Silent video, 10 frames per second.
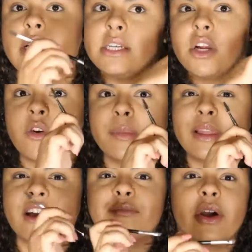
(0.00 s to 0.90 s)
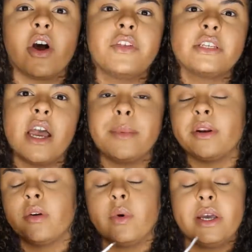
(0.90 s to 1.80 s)
I start with my left brow all the time. I
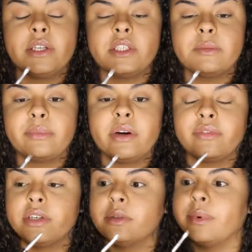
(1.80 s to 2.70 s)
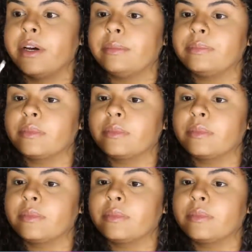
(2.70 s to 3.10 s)
don't know why, that's just my preference, but